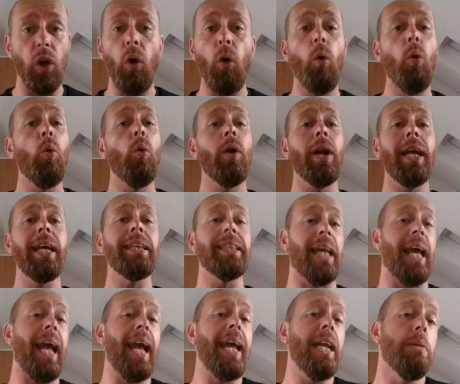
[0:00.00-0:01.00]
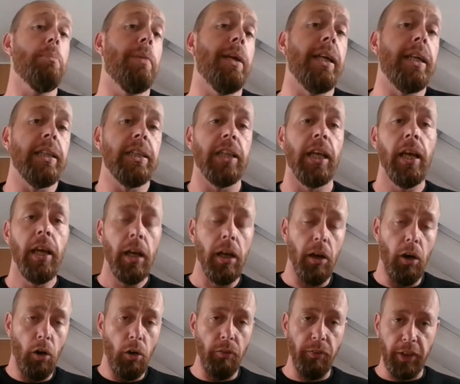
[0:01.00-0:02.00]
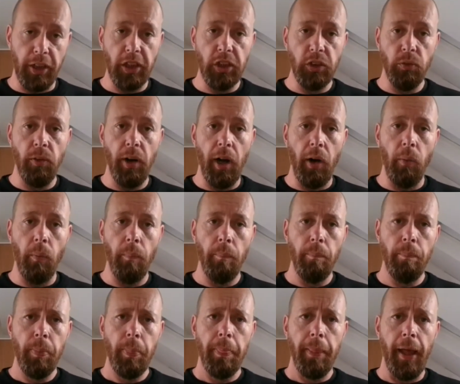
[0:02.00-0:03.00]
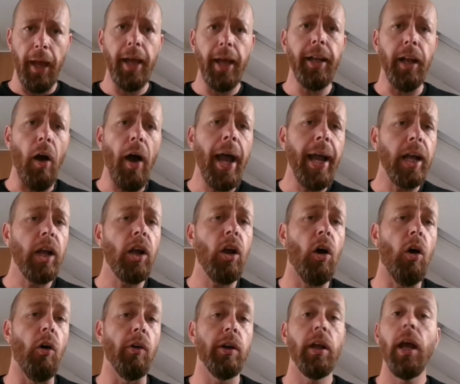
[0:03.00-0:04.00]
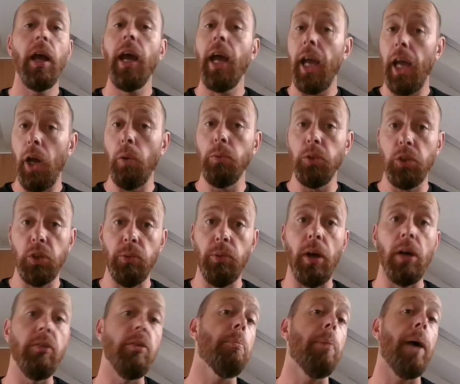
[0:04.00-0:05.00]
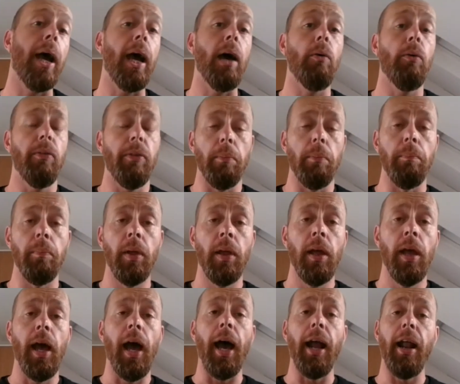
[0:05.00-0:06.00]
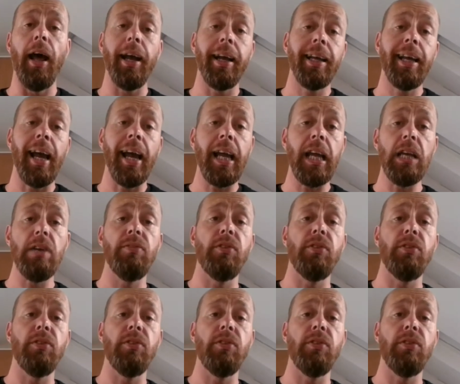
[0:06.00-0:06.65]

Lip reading: all these enemies of Israel. And I, God, helped you overpower them. And I gave